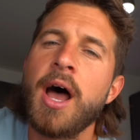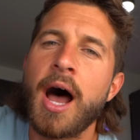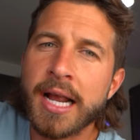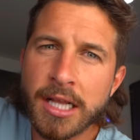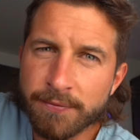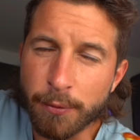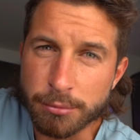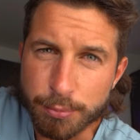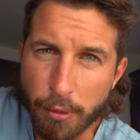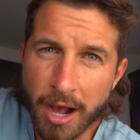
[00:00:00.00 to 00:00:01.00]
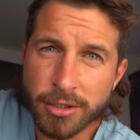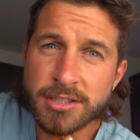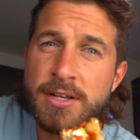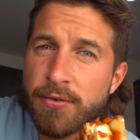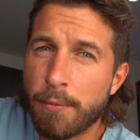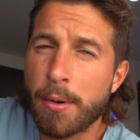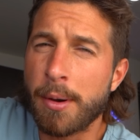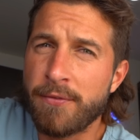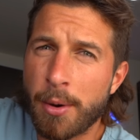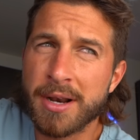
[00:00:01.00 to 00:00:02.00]
I get them from Sprouts if I'm,
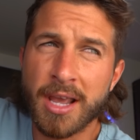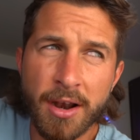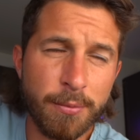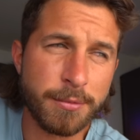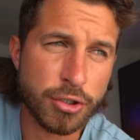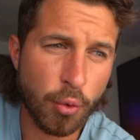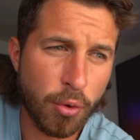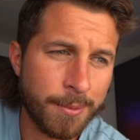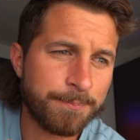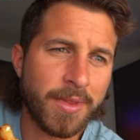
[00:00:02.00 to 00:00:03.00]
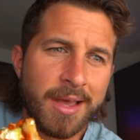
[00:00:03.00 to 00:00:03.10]
if I'm gonna get it from the store.